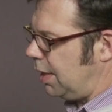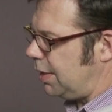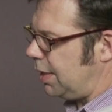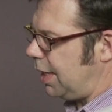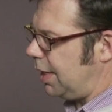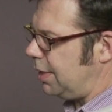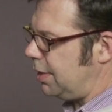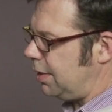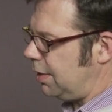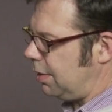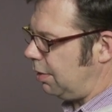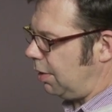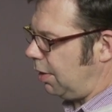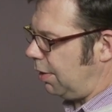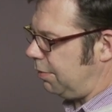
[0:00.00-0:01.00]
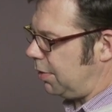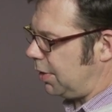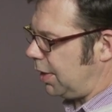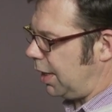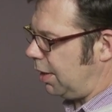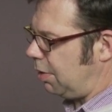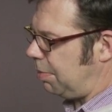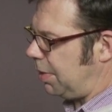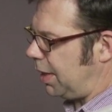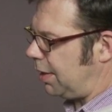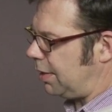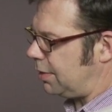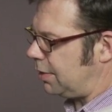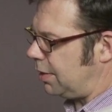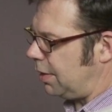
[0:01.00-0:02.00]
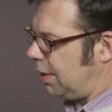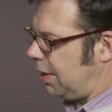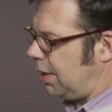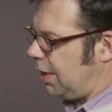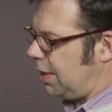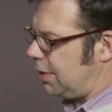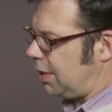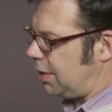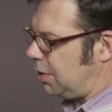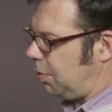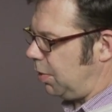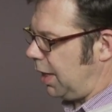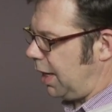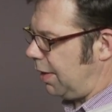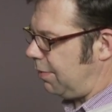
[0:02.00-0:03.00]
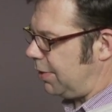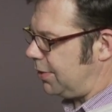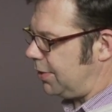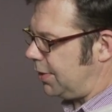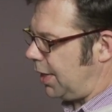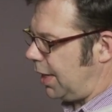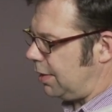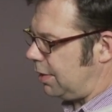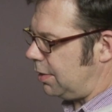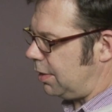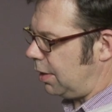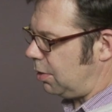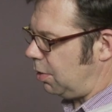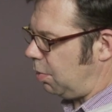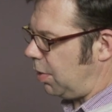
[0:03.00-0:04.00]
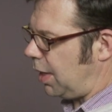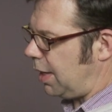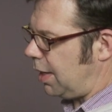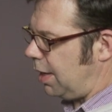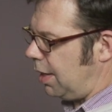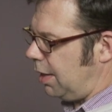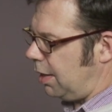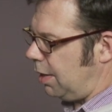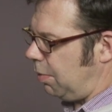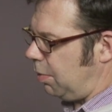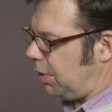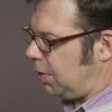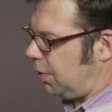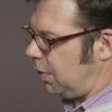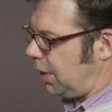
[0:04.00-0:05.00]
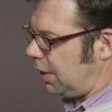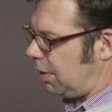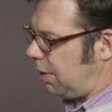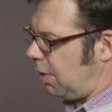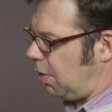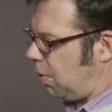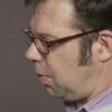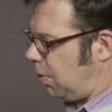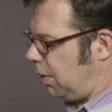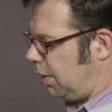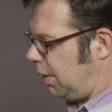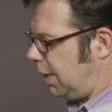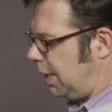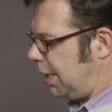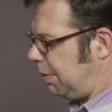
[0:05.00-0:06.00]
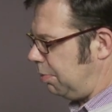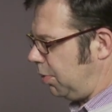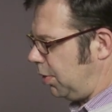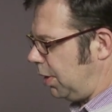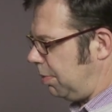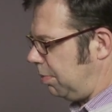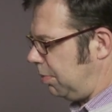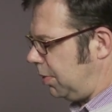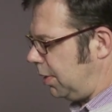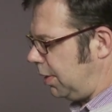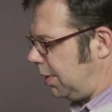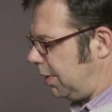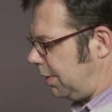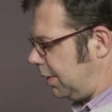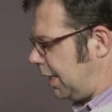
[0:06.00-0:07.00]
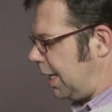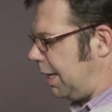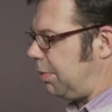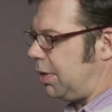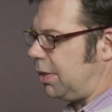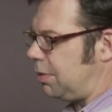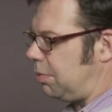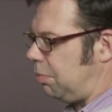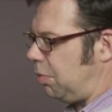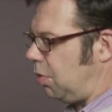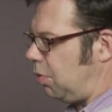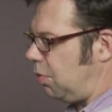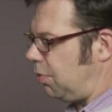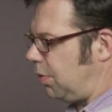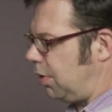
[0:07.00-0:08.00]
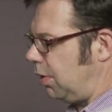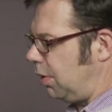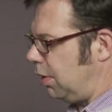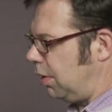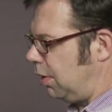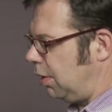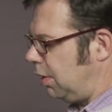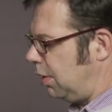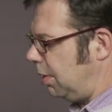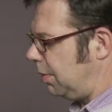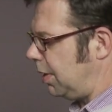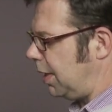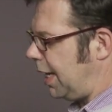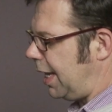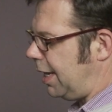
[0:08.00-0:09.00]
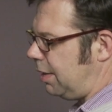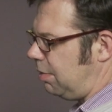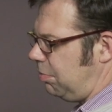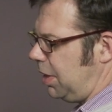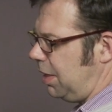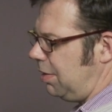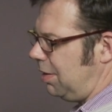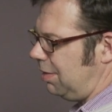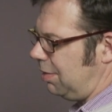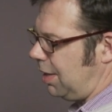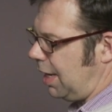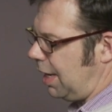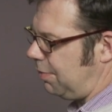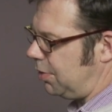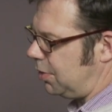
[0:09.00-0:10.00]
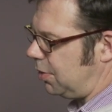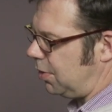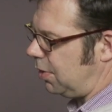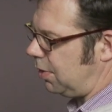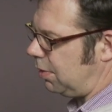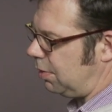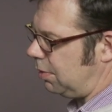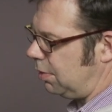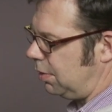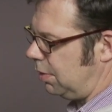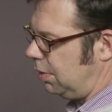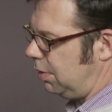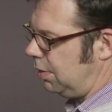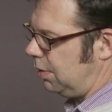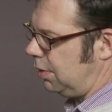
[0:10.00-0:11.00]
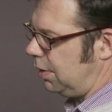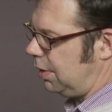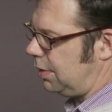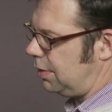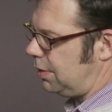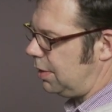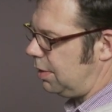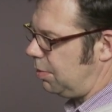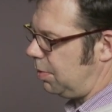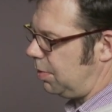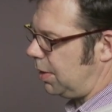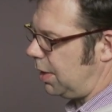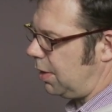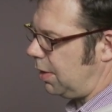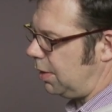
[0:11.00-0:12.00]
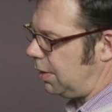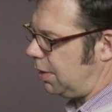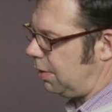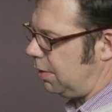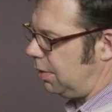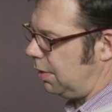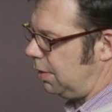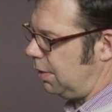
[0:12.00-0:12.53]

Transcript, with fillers: The idea of your counterbalance is that you want to have it set in such a way that when you let go, it pretty the camera doesn't move. I'm going to add maybe half a turn and see where we are here.